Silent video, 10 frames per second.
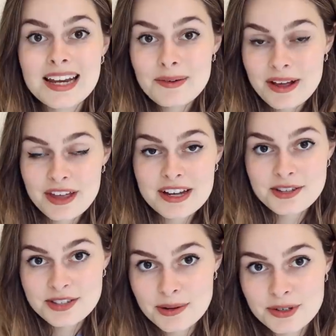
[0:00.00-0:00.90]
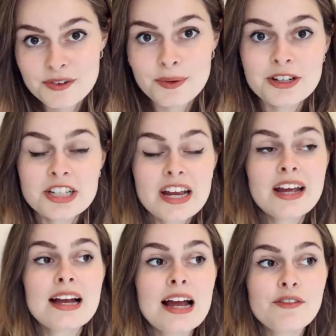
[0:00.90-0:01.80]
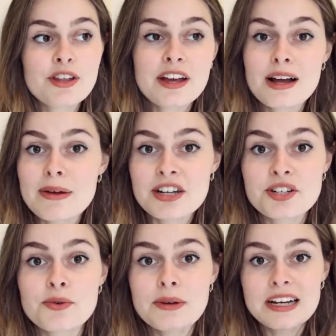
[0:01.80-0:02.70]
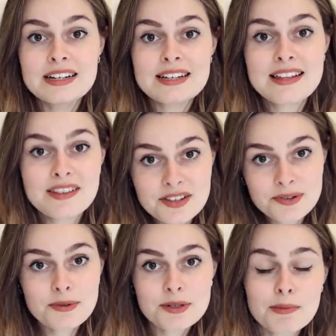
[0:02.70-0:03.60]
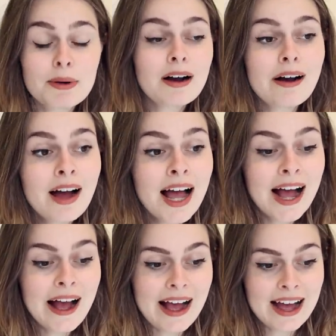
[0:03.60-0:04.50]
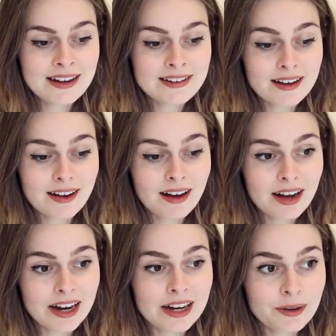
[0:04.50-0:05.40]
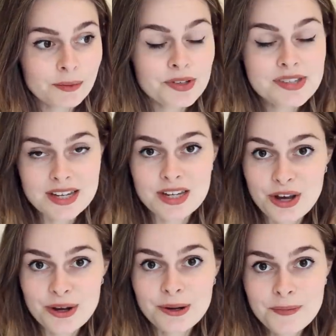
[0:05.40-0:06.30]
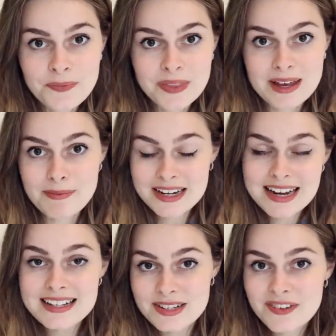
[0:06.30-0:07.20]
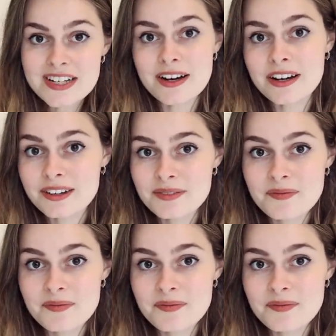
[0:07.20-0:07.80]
Anyway, thank you so much for watching. Everything I mentioned will be linked in the description bar and I will see you in my next video.